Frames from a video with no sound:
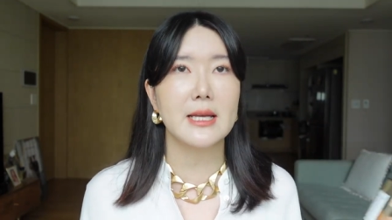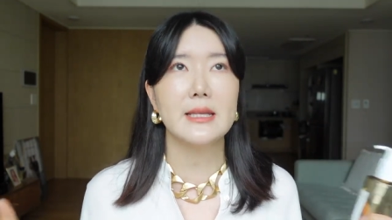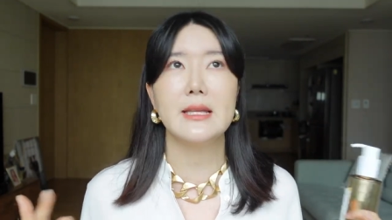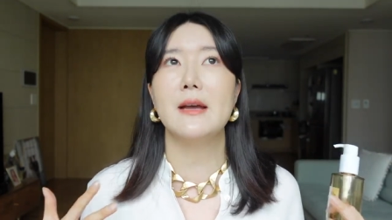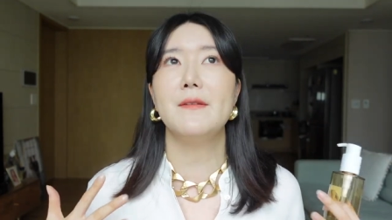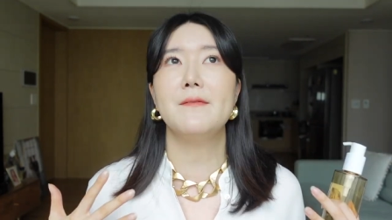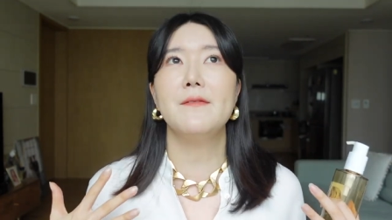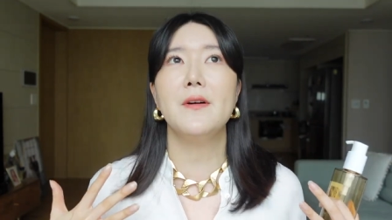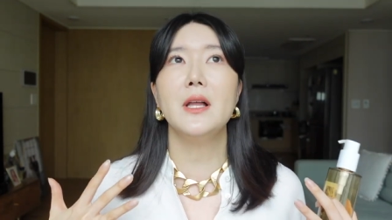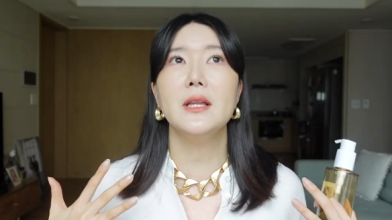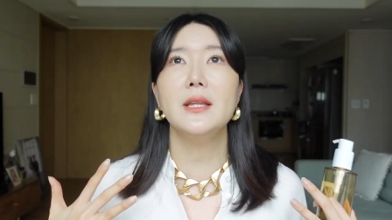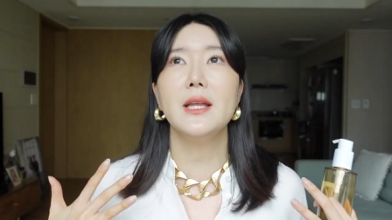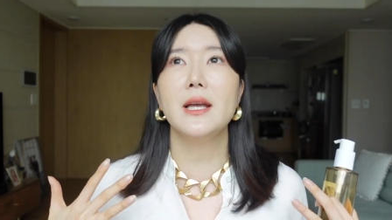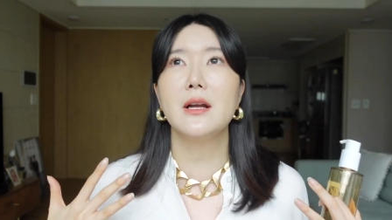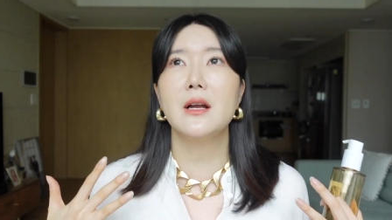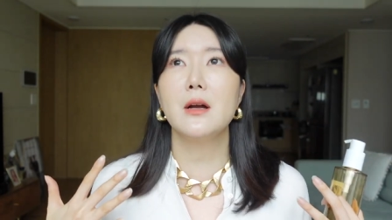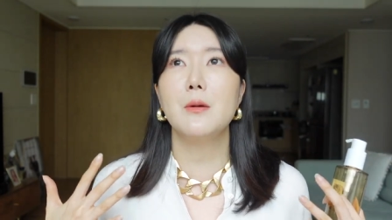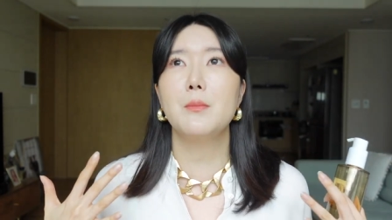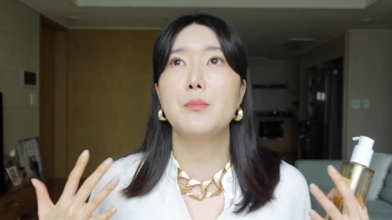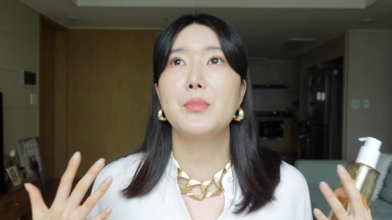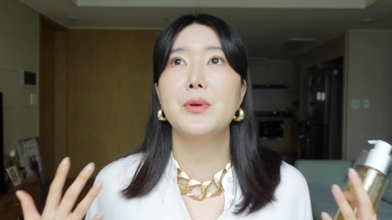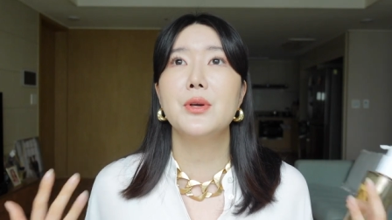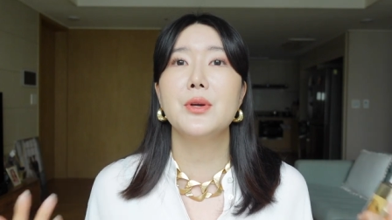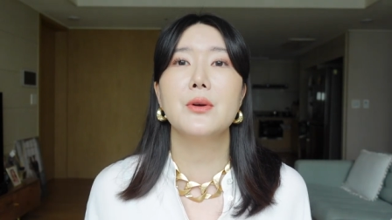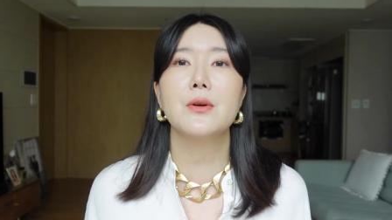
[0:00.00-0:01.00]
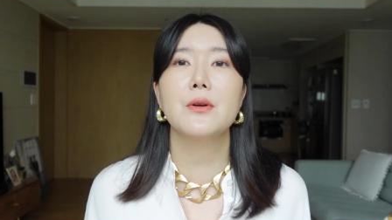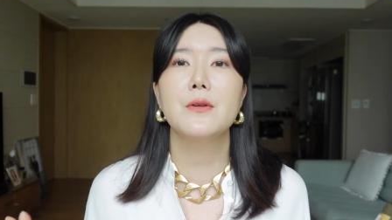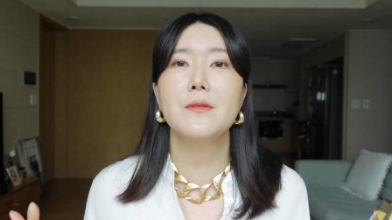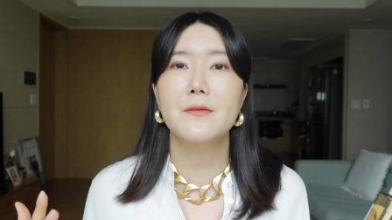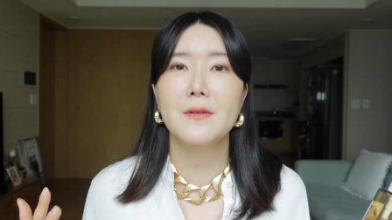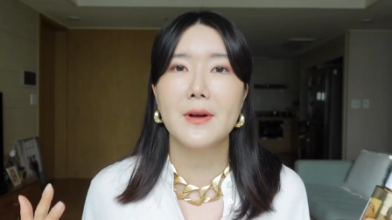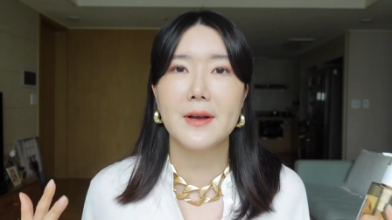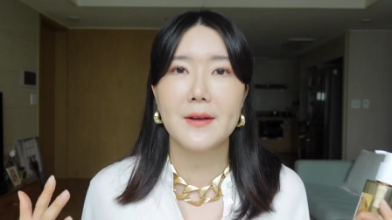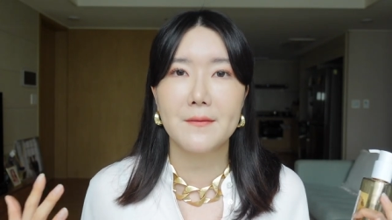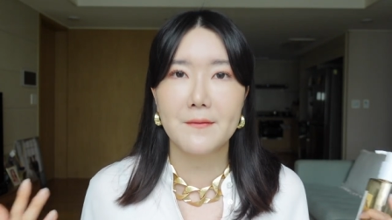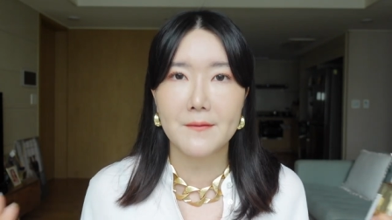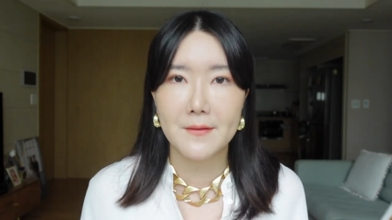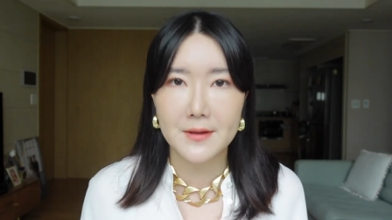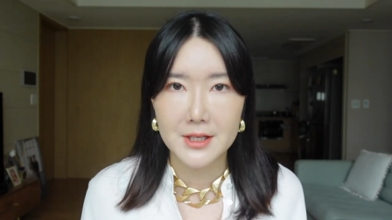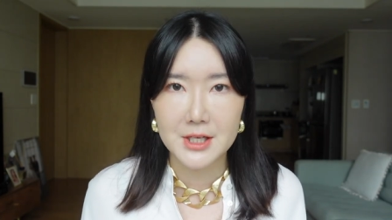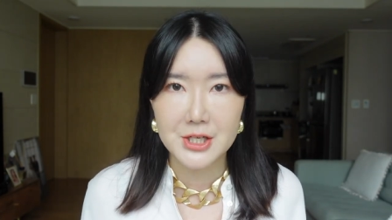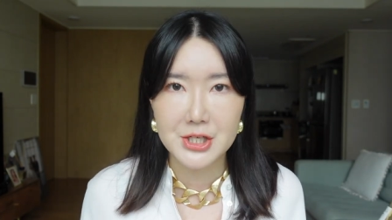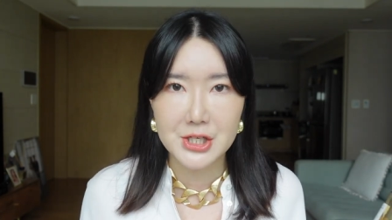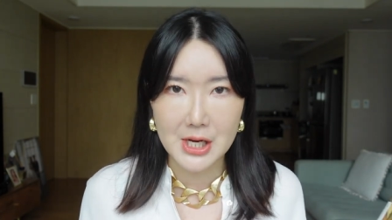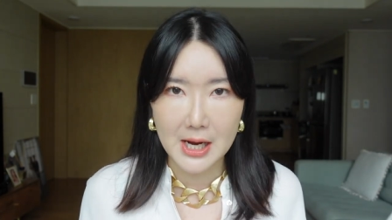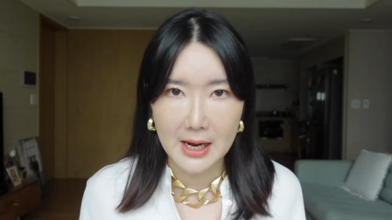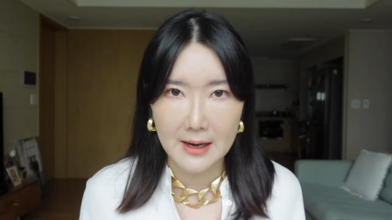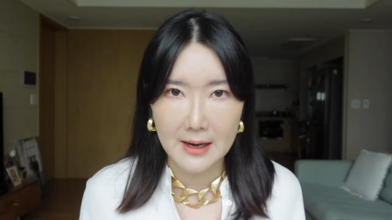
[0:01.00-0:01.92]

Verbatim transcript: and I felt like a purified finish